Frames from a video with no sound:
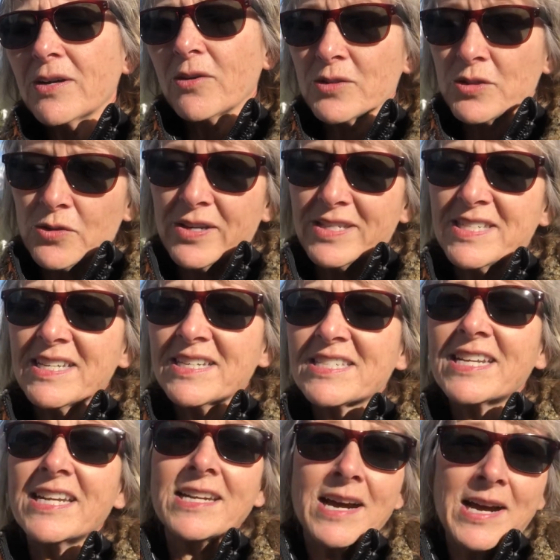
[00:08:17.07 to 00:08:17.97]
or sorry,
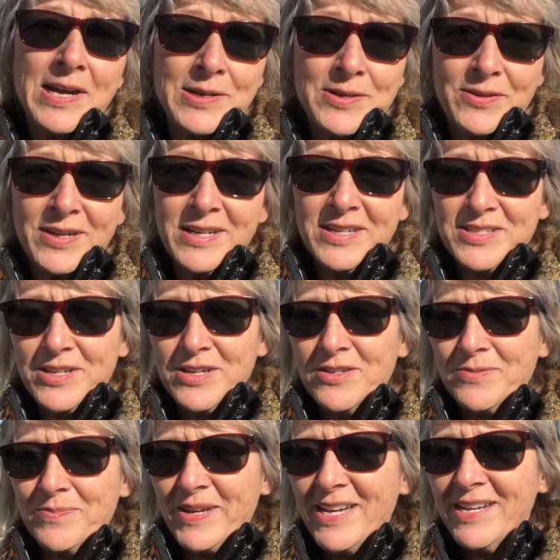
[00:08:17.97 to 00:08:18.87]
1,600,
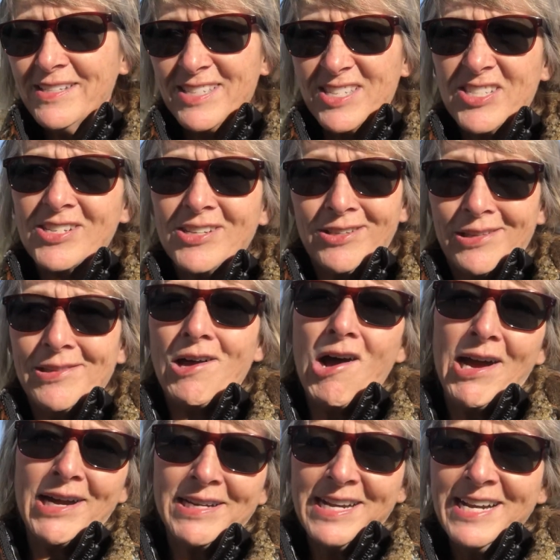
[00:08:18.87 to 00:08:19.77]
excuse me, it's still a
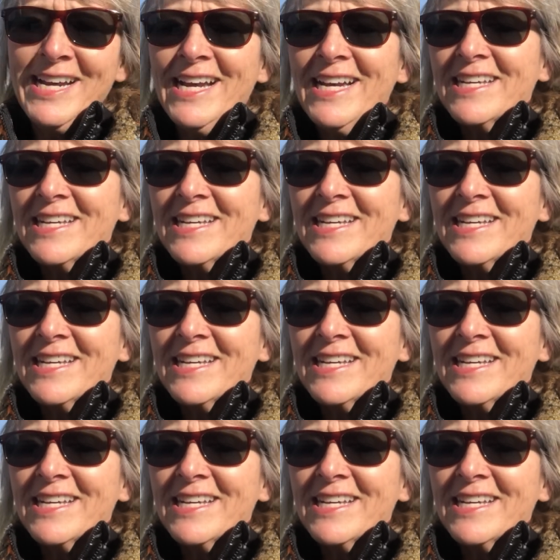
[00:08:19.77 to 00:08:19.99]
lot,